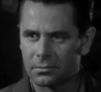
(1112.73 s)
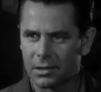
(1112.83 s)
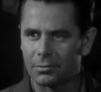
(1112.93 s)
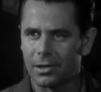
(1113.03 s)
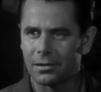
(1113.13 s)
was
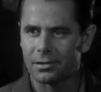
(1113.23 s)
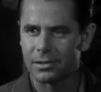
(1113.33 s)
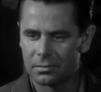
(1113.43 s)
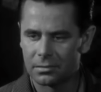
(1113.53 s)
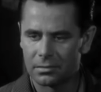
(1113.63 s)
her
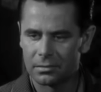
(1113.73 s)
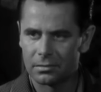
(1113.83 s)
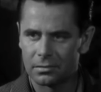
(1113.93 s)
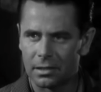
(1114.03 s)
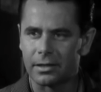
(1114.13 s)
secret
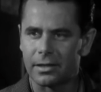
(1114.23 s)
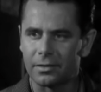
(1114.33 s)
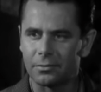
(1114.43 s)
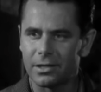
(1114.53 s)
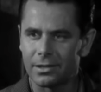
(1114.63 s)
vulnerability.
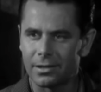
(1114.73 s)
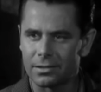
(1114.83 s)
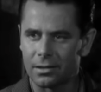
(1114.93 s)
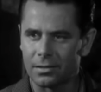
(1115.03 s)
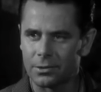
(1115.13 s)
Despite
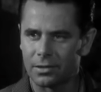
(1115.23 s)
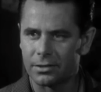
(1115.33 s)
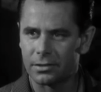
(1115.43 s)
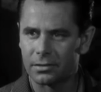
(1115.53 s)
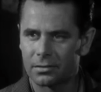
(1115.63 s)
her image